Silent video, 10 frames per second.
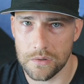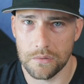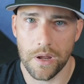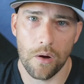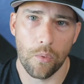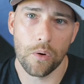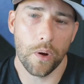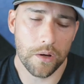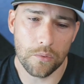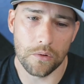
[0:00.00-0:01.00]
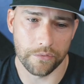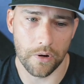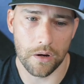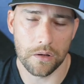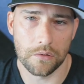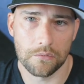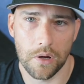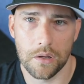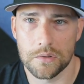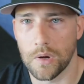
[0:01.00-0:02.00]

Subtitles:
So now what do I do on Friday? Right?